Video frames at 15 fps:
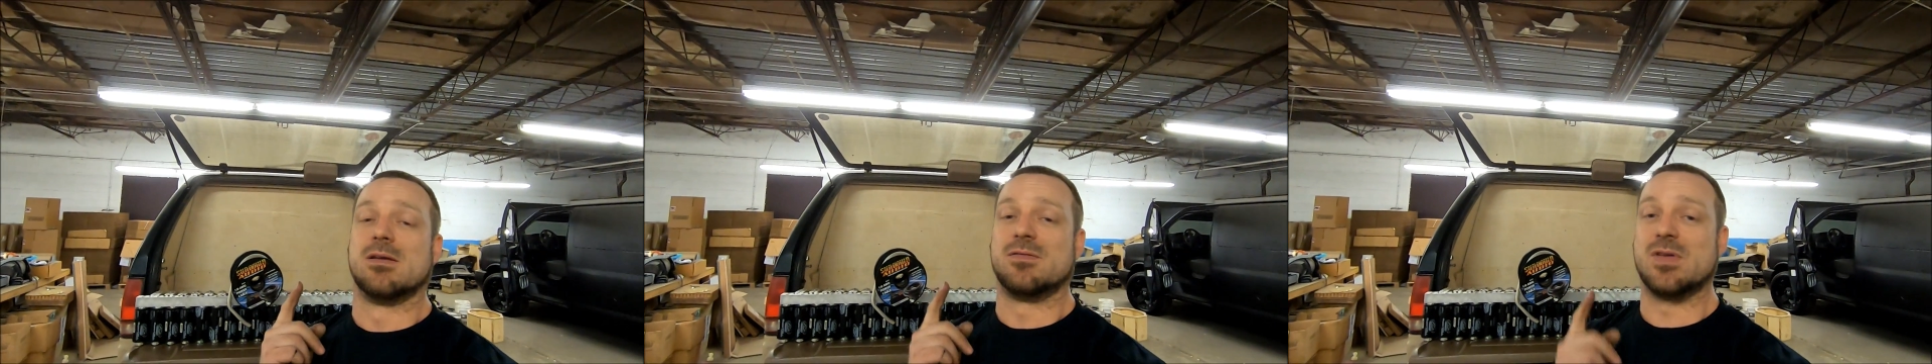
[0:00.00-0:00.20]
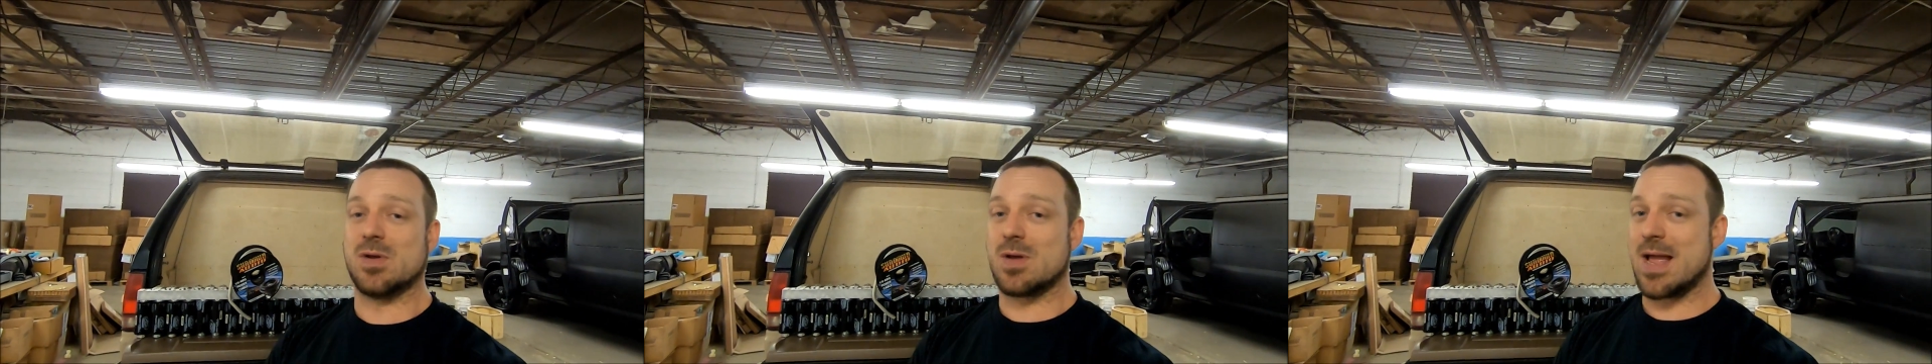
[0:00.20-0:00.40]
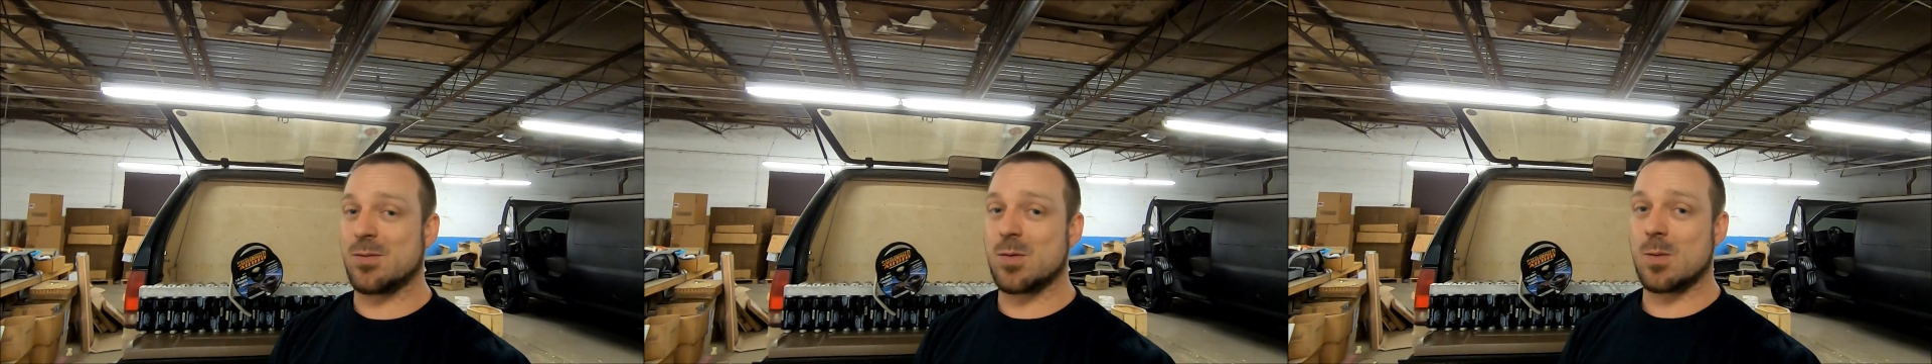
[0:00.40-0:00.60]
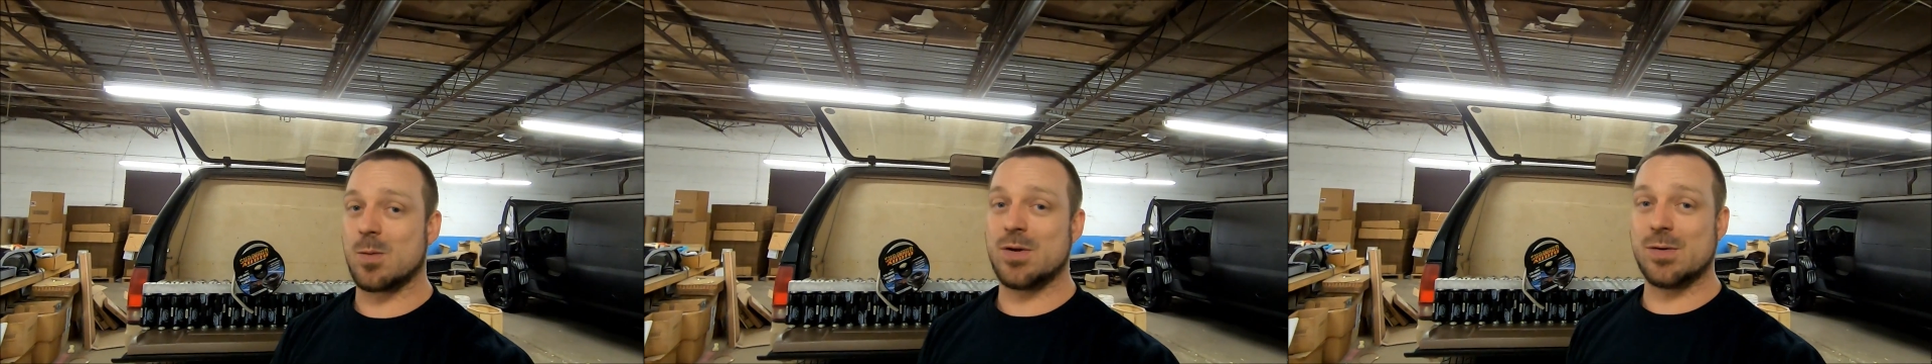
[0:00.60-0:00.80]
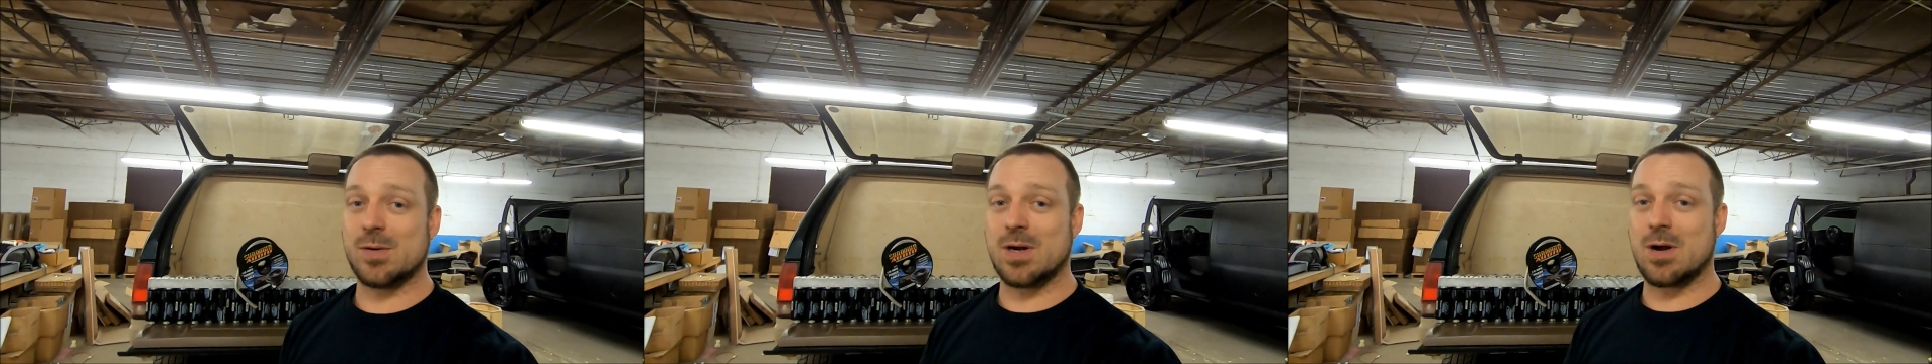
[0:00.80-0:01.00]
if you like what
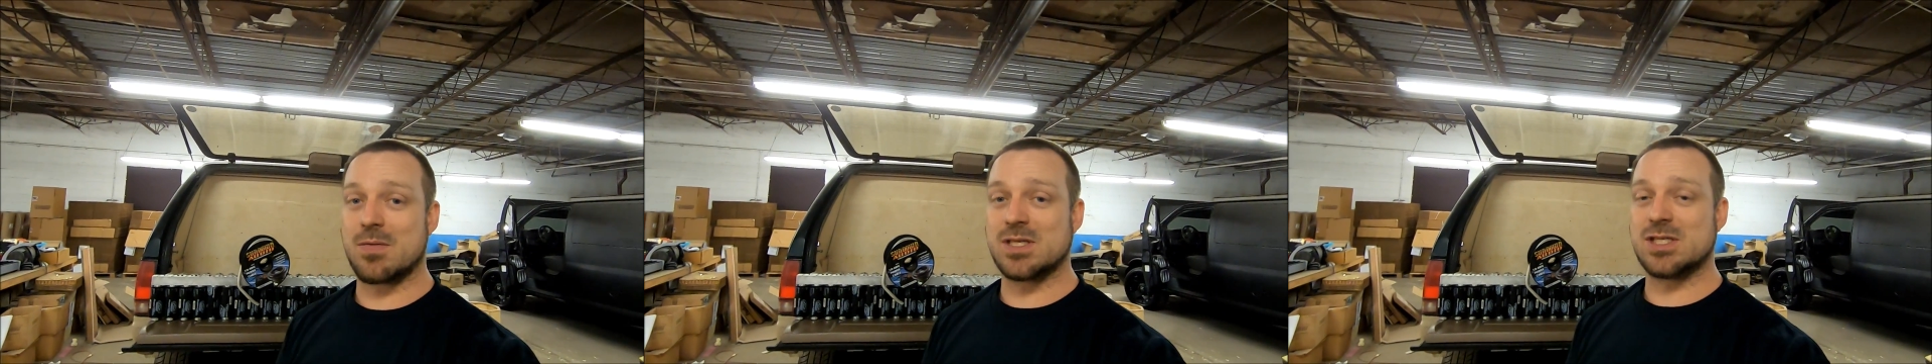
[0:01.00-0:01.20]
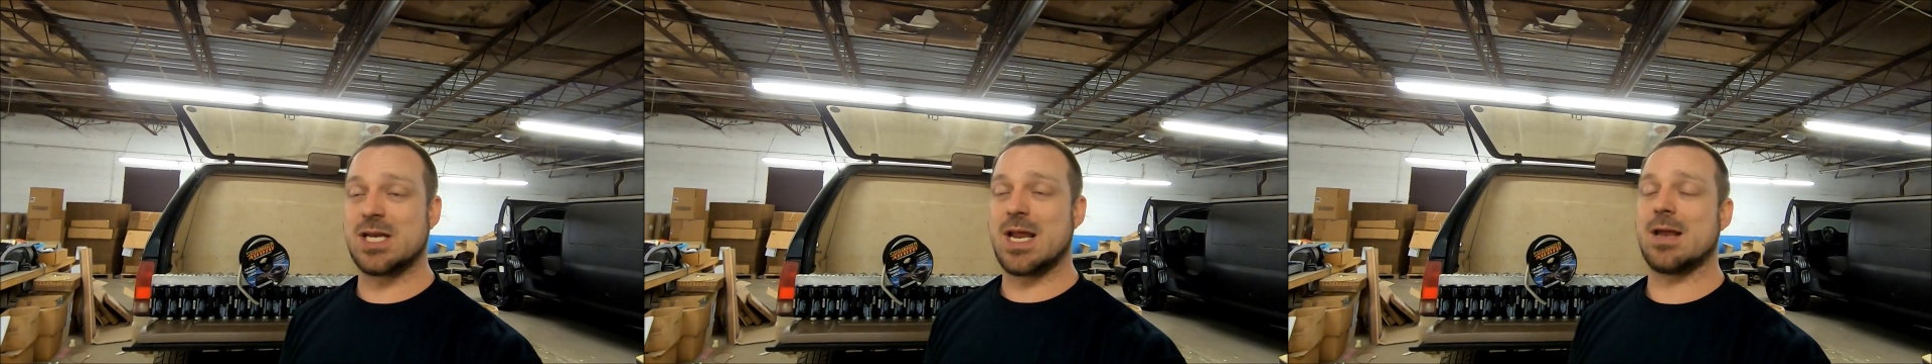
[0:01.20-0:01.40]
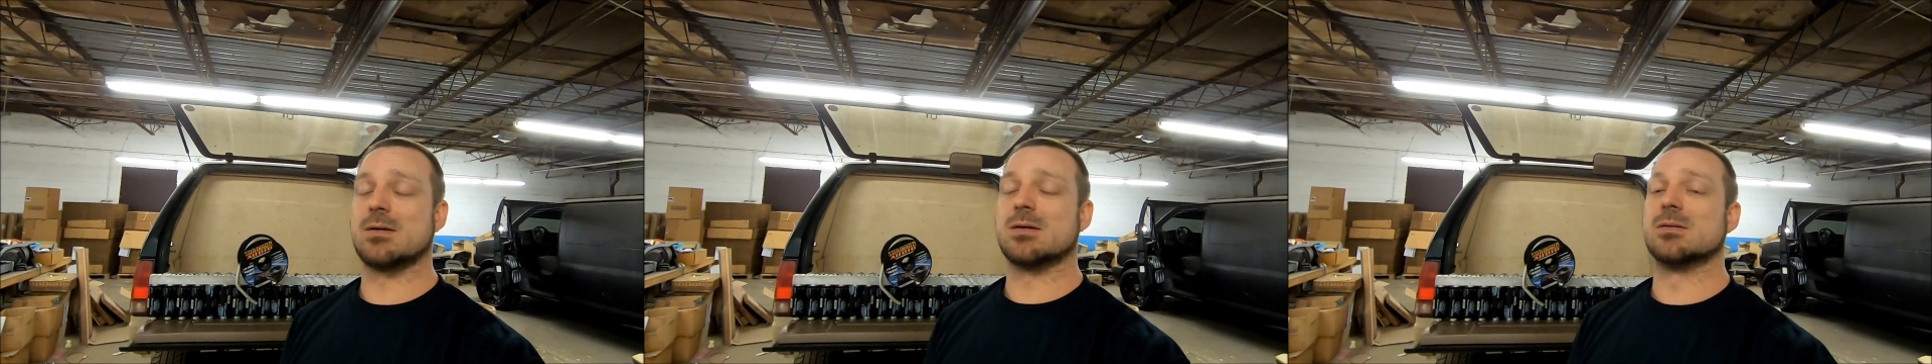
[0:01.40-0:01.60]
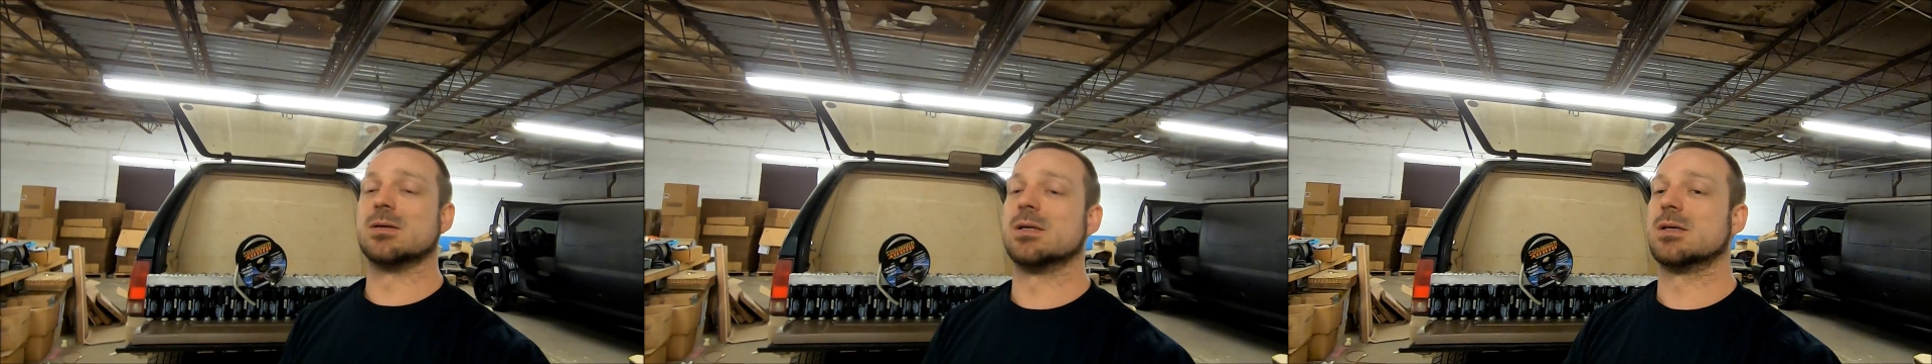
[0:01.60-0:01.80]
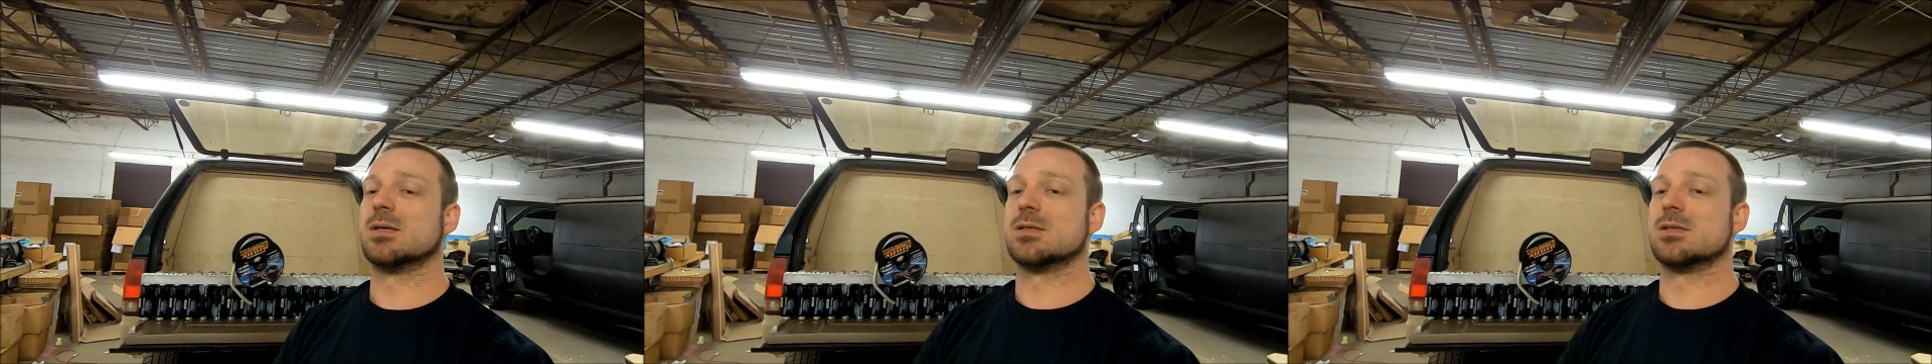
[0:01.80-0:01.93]
we're doing here on the channel,